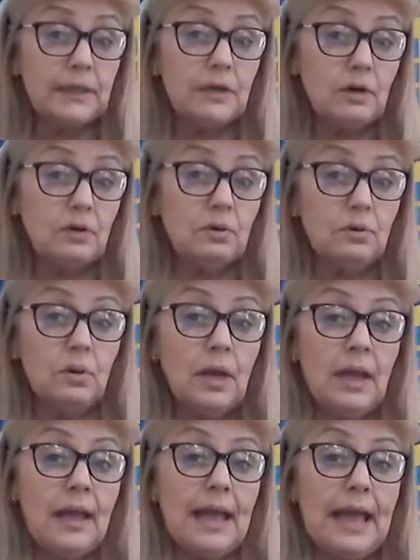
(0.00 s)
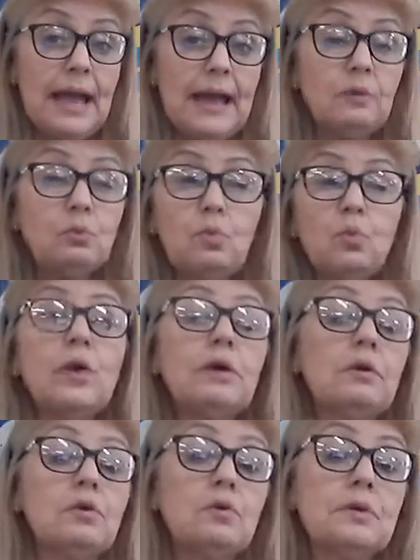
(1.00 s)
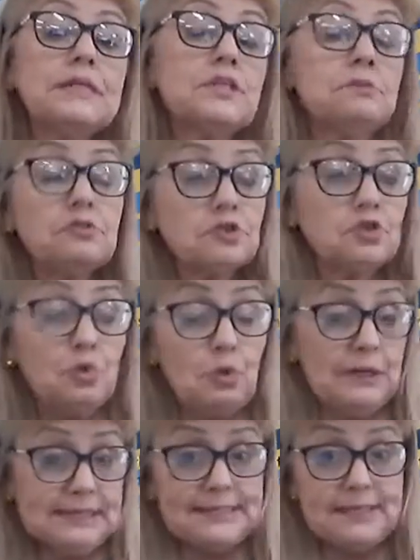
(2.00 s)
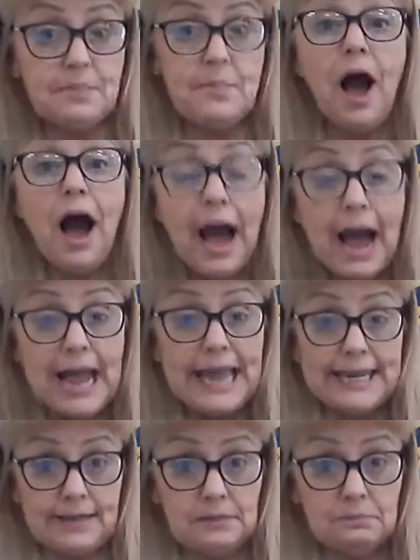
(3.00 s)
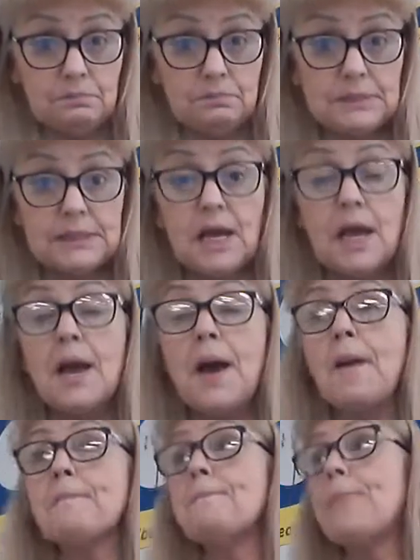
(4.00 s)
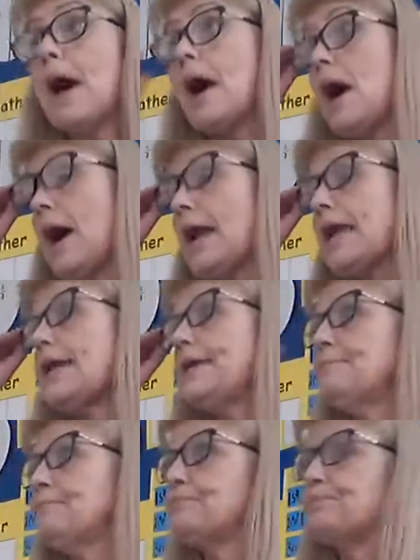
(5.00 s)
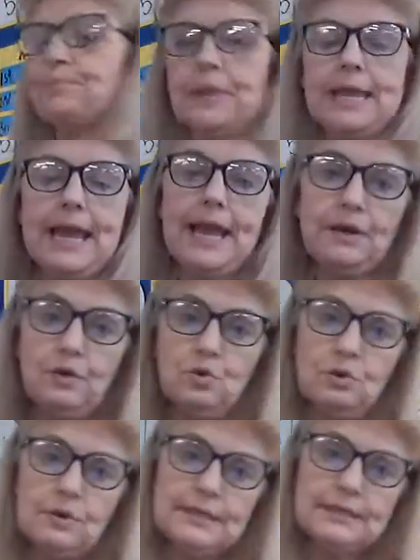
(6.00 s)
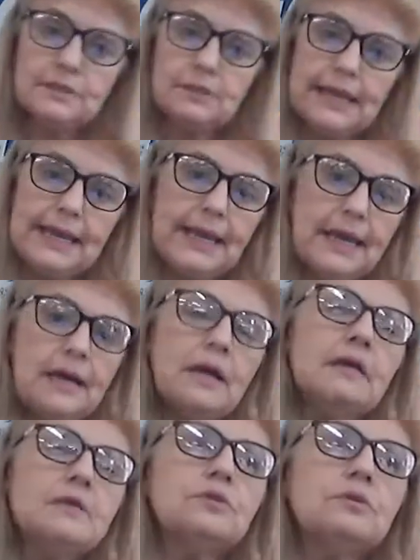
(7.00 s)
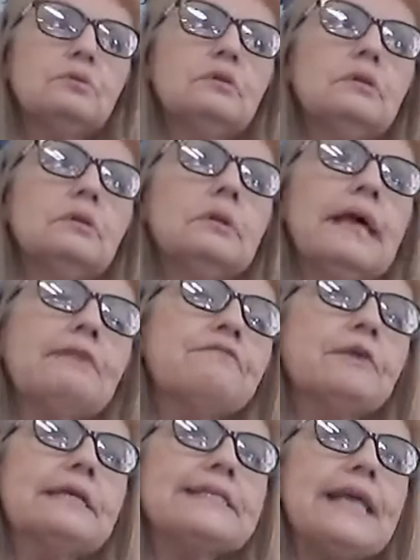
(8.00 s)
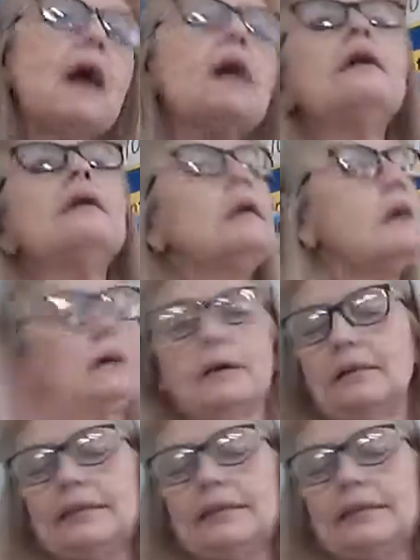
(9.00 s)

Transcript: to go and we're going to sort some items by categories, okay? So like for example, I'll, I'll